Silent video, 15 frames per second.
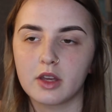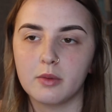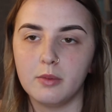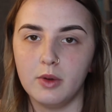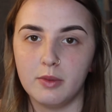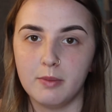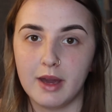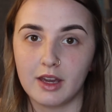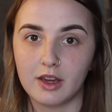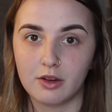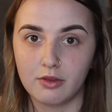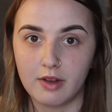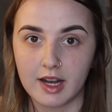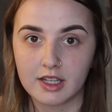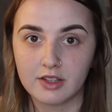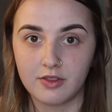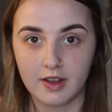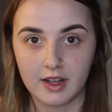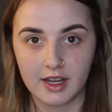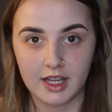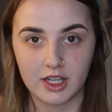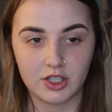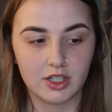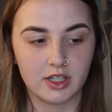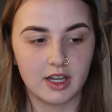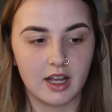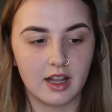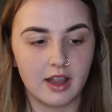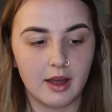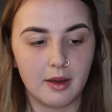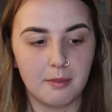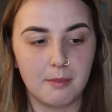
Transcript: with my correct foundation colour,